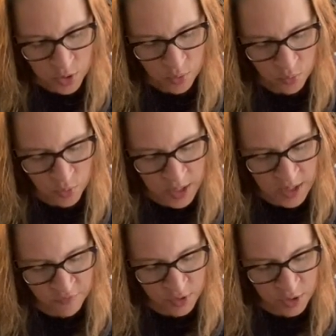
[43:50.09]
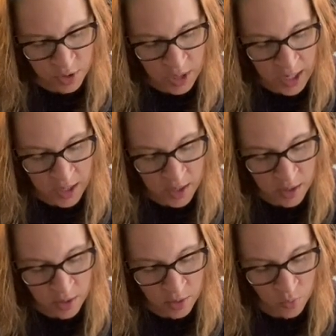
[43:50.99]
Whenever
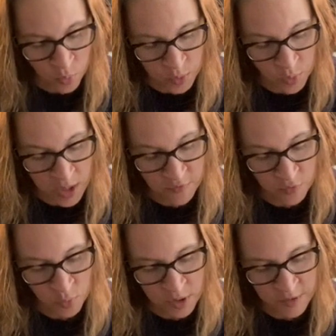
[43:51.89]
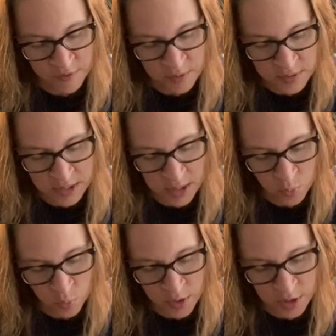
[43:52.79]
one of them
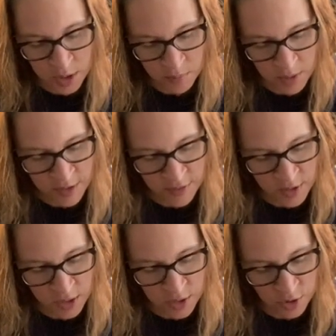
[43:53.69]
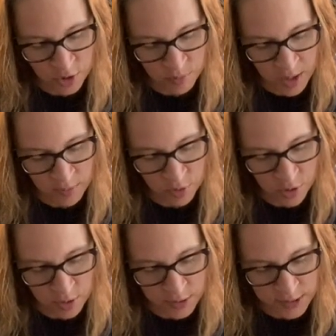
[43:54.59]
said, "William, I think I hear your mom
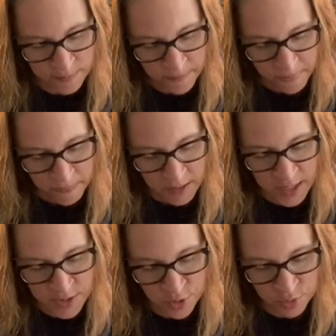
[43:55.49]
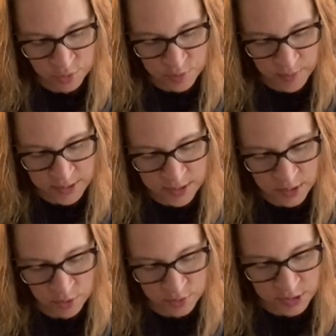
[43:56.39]
calling," I knew it was my
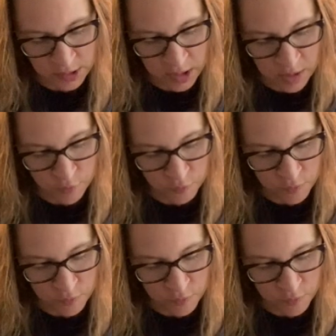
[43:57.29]
signal to leave.